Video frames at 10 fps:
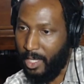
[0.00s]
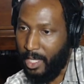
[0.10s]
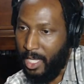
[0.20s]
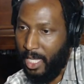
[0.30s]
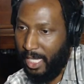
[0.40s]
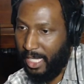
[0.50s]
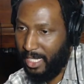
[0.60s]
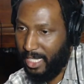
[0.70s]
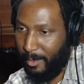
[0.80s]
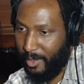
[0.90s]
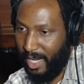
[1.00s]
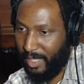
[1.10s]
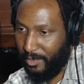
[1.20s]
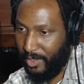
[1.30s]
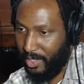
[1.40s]
Again, Democrats
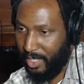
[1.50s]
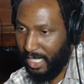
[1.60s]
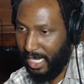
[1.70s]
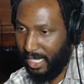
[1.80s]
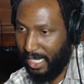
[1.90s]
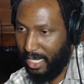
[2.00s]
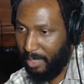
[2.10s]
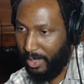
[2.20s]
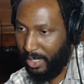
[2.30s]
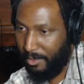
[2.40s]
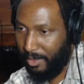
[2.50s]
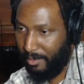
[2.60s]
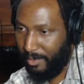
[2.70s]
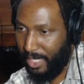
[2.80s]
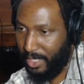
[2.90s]
refuse to take accountability for
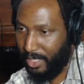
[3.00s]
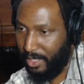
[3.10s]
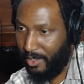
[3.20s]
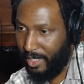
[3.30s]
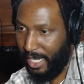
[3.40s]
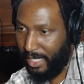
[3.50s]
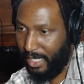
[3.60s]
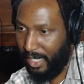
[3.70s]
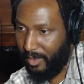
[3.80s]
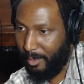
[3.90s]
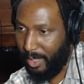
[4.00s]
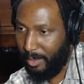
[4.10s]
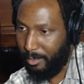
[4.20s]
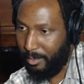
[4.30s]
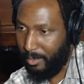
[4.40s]
inflation, knowing that the government
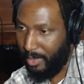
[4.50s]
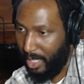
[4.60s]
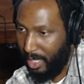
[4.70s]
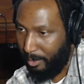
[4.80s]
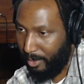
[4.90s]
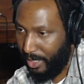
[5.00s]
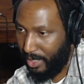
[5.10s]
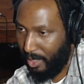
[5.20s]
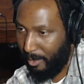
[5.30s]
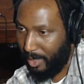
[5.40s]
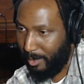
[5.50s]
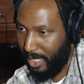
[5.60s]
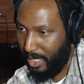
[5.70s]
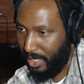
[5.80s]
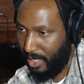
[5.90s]
printed so much
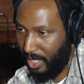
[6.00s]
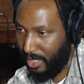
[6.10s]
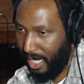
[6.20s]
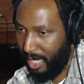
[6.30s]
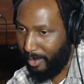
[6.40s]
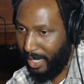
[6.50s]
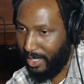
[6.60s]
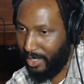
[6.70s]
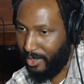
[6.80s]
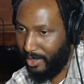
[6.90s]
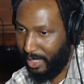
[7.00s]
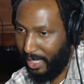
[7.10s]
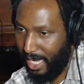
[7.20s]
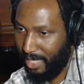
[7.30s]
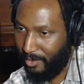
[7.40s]
money to cause higher prices during the
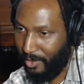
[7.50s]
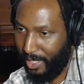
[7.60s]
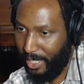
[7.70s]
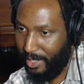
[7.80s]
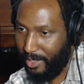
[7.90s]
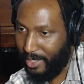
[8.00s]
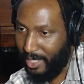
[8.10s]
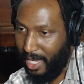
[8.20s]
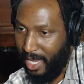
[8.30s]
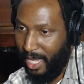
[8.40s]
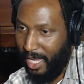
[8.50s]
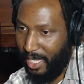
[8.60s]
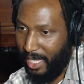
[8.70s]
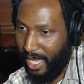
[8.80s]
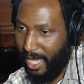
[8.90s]
last 4 years.
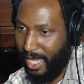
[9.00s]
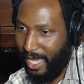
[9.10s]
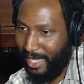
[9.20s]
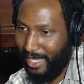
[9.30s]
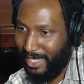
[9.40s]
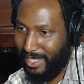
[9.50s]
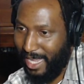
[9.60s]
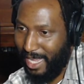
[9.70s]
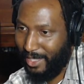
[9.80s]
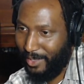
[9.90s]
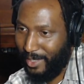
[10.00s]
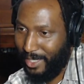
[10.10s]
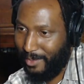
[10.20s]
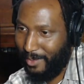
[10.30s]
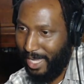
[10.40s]
Yeah, that's not the
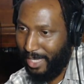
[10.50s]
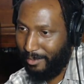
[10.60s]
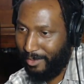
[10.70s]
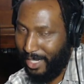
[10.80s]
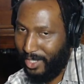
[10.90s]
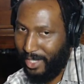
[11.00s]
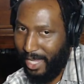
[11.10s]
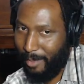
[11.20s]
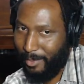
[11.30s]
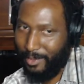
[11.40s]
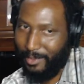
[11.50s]
reason why inflation happened.